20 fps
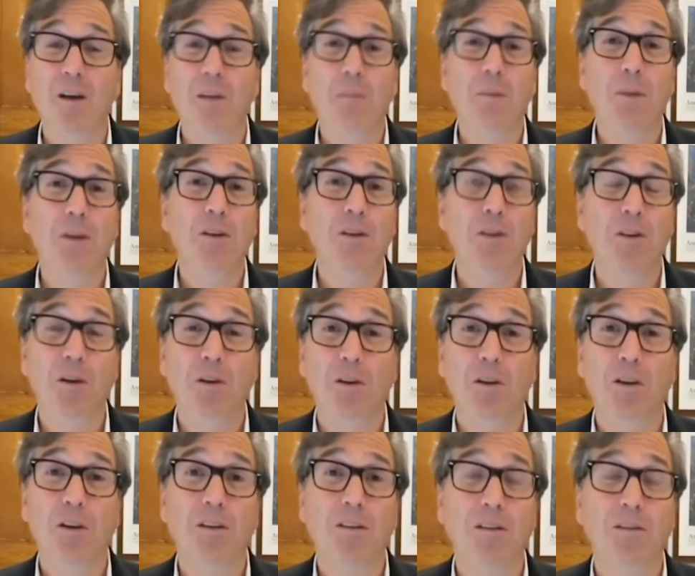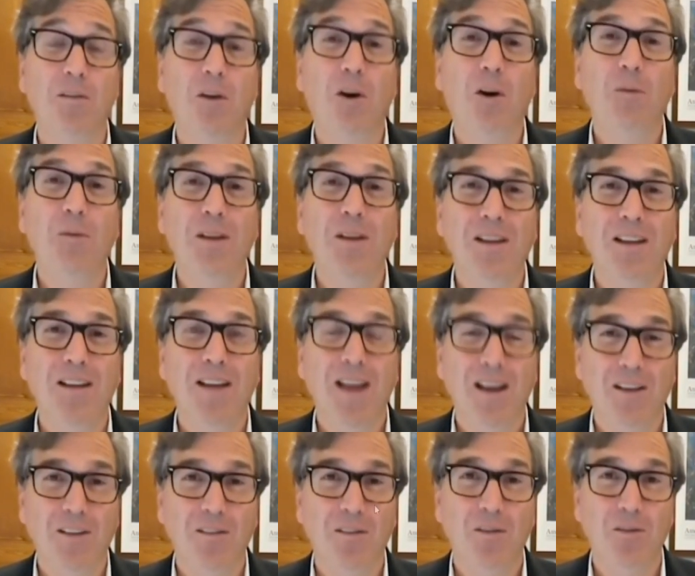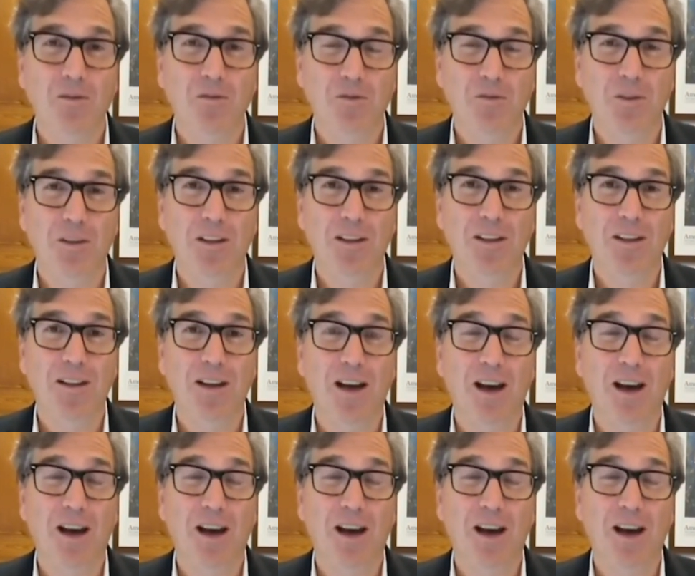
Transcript: But, you know, Lawrence, if all we could get is $2 trillion,